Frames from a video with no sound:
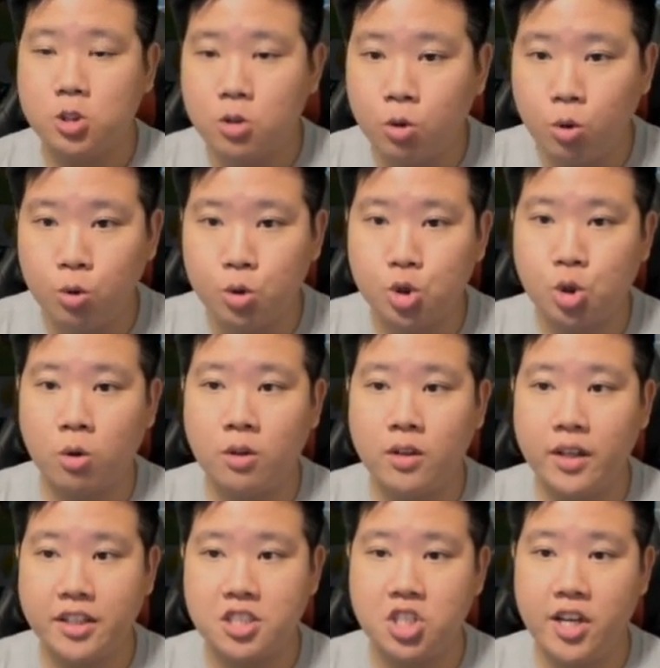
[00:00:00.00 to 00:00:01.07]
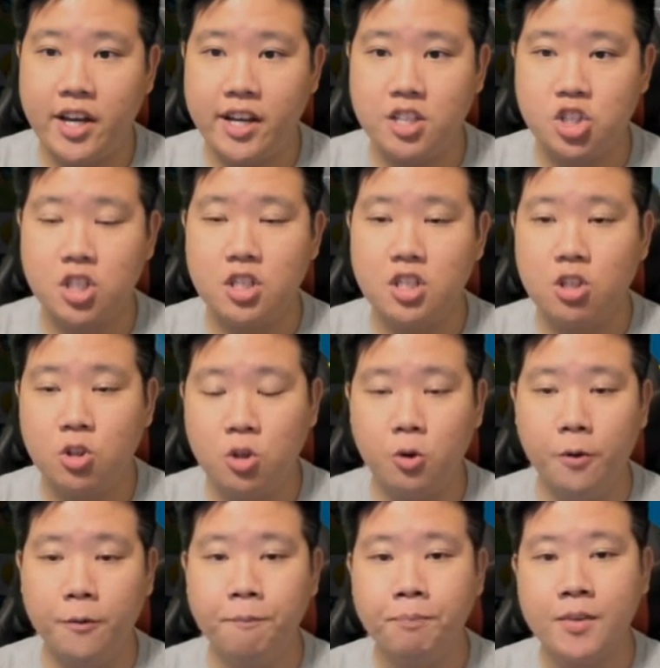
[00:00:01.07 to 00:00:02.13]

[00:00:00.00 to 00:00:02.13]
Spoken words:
Cultural Exchange 2.